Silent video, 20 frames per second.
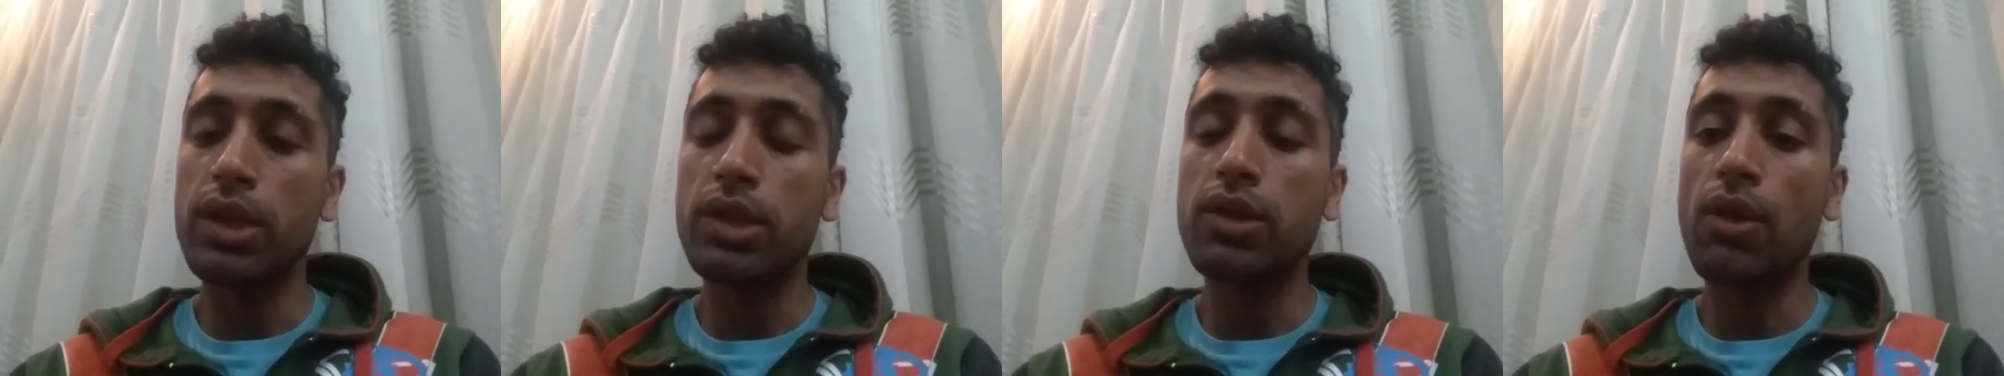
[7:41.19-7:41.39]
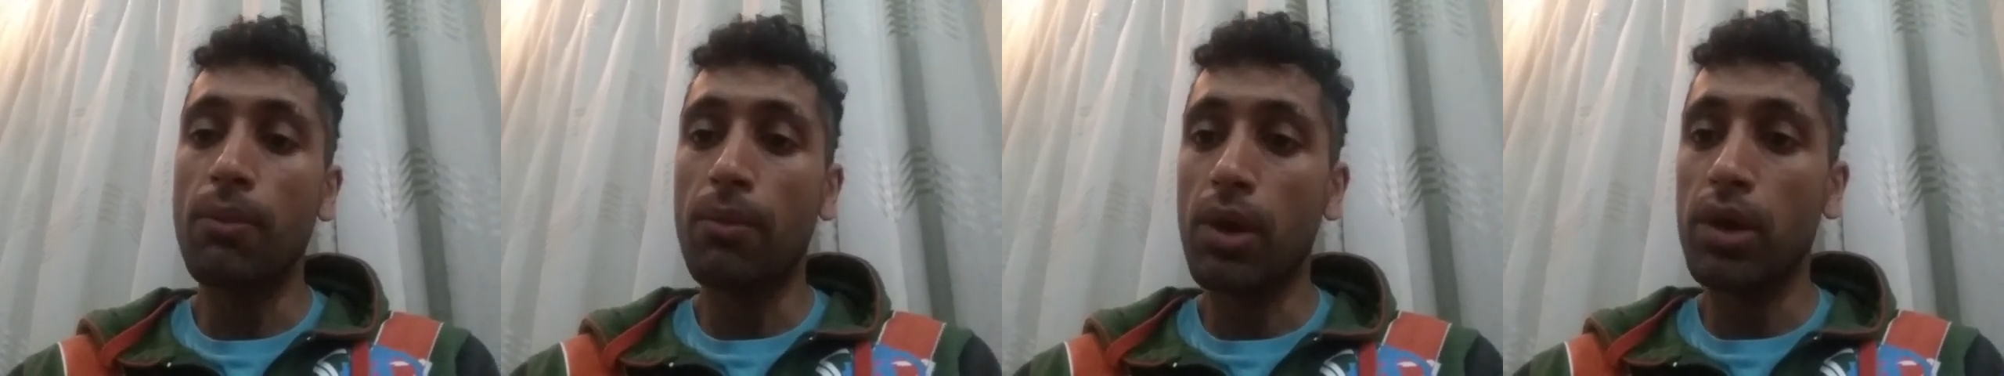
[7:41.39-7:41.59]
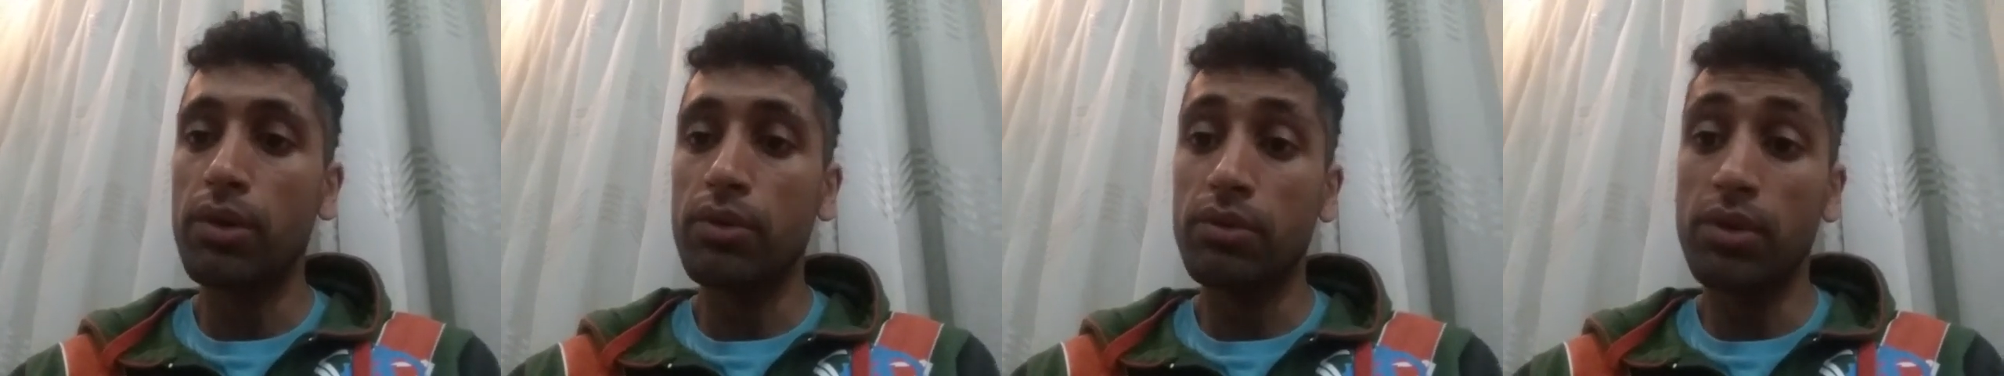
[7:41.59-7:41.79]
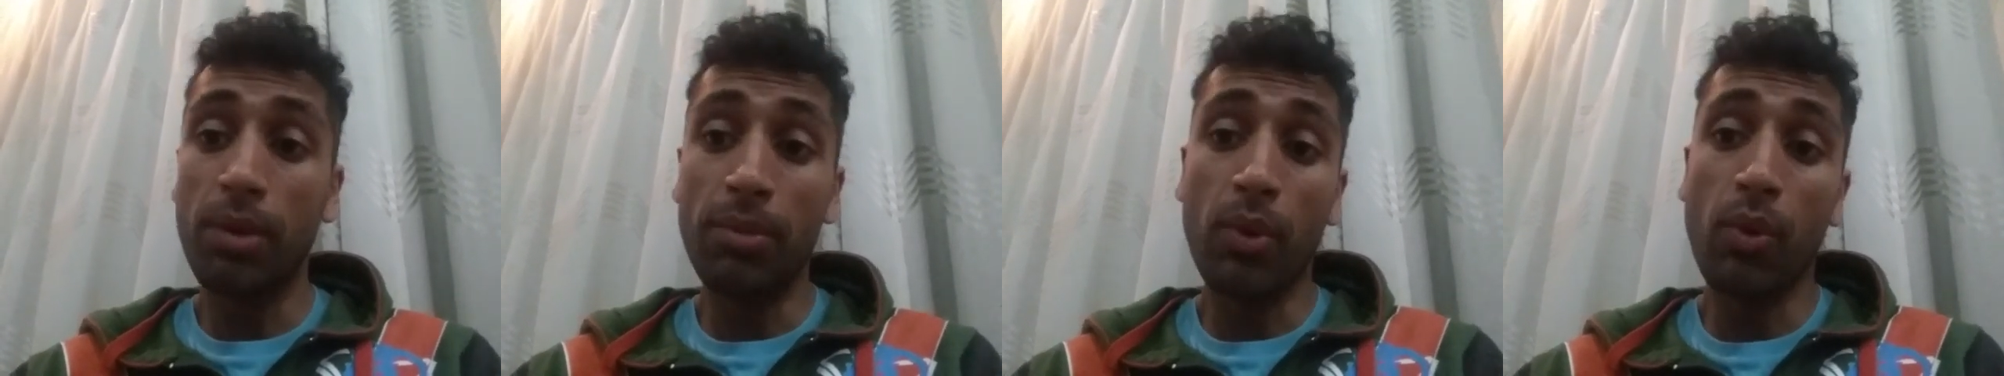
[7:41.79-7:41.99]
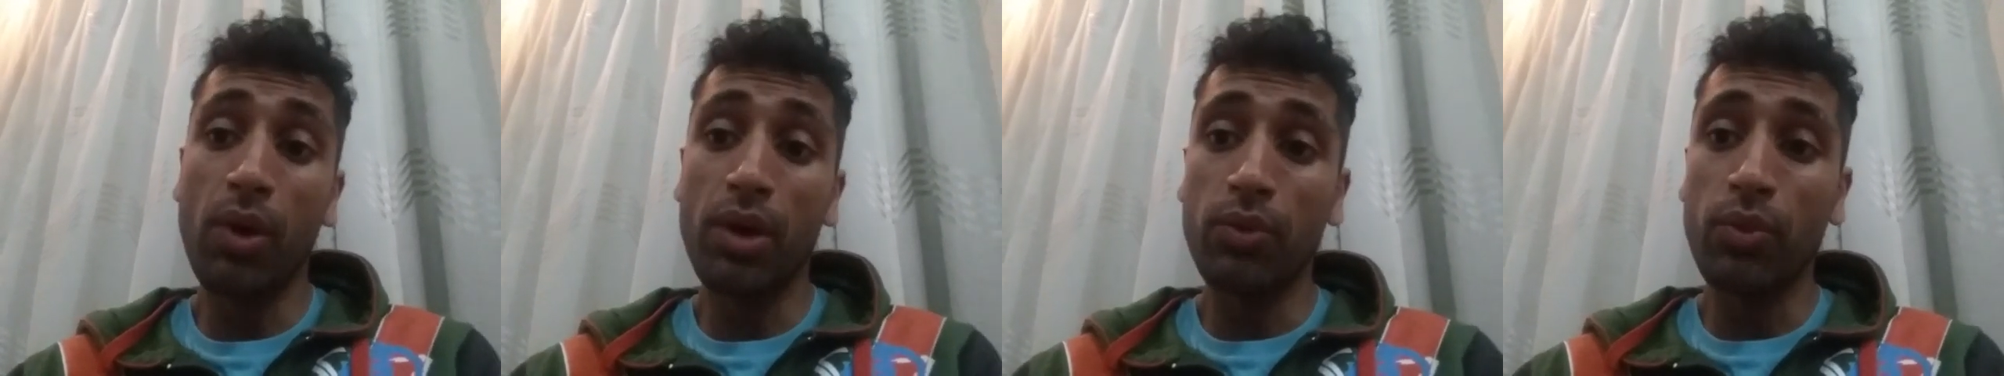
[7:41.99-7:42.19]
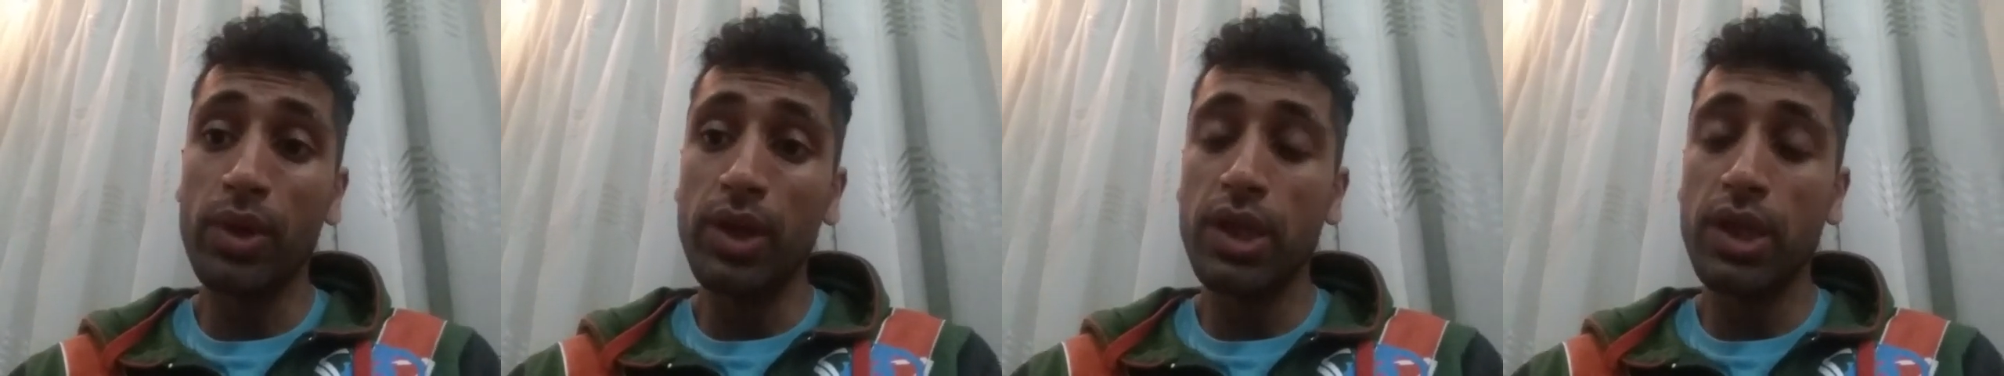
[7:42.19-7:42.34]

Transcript: is your mo number one?